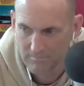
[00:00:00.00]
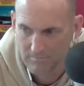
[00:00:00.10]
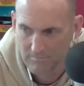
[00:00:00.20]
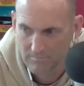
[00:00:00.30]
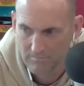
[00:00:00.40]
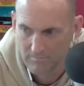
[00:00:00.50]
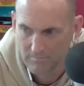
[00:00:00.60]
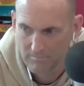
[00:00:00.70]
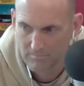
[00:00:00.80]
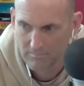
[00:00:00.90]

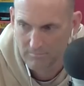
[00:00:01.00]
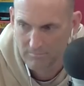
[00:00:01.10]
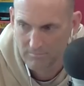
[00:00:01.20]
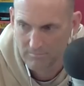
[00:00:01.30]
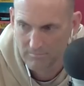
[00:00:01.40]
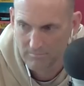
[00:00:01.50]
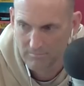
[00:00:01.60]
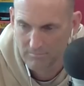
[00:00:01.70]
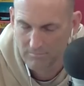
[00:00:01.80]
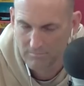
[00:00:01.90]

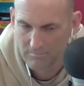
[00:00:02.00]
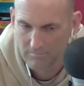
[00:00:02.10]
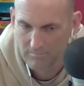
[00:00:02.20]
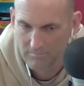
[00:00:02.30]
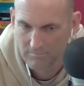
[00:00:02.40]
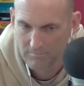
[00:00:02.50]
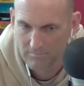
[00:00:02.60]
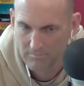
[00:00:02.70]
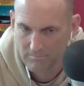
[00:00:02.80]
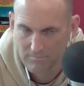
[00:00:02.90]

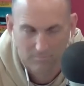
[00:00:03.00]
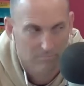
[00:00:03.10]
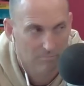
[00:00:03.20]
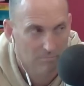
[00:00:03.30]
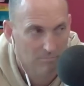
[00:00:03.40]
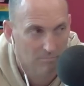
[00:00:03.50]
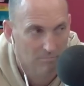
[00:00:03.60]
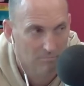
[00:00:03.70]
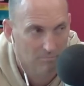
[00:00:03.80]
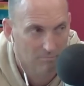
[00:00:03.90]

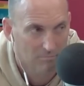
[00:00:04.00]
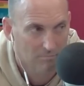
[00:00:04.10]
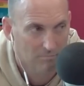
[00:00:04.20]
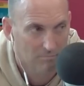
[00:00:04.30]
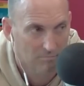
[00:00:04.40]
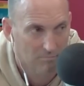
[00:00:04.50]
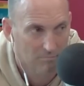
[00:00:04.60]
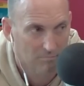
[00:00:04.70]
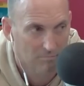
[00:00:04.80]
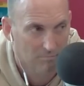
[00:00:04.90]

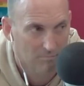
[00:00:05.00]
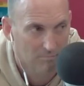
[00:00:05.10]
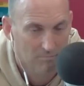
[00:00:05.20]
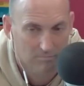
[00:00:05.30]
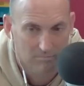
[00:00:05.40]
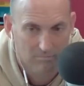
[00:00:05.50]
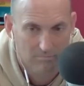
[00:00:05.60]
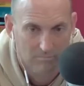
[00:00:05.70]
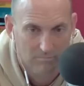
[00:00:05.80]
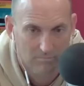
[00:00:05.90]

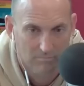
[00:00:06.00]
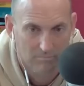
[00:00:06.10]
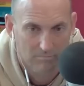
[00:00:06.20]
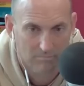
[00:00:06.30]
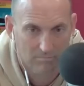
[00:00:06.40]
No words are spoken by the person on screen.